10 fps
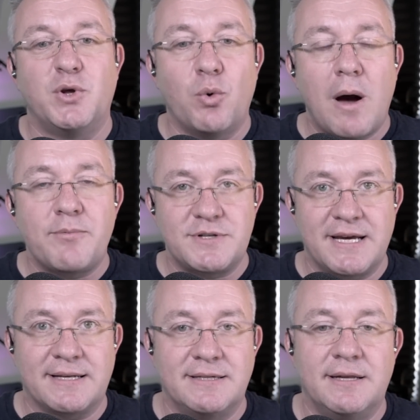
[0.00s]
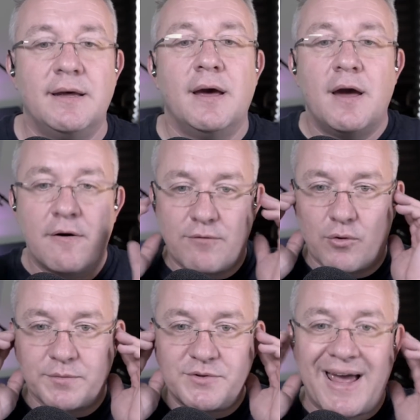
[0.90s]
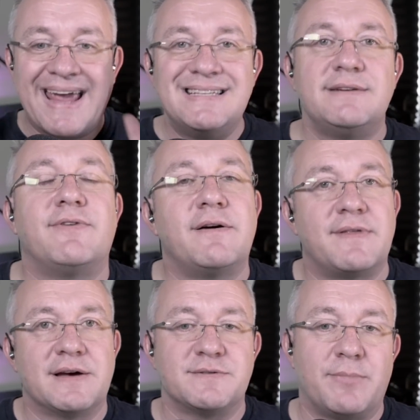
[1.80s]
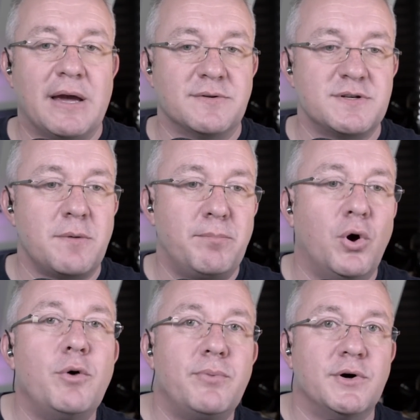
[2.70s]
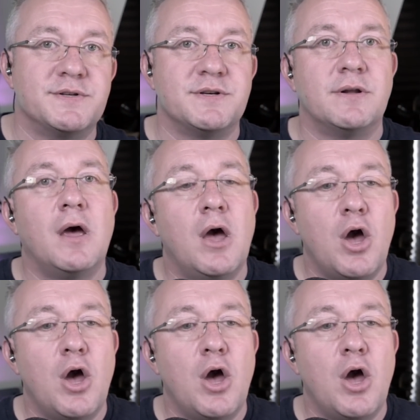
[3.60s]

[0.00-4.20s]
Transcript: You are protected for up to £85,000 per person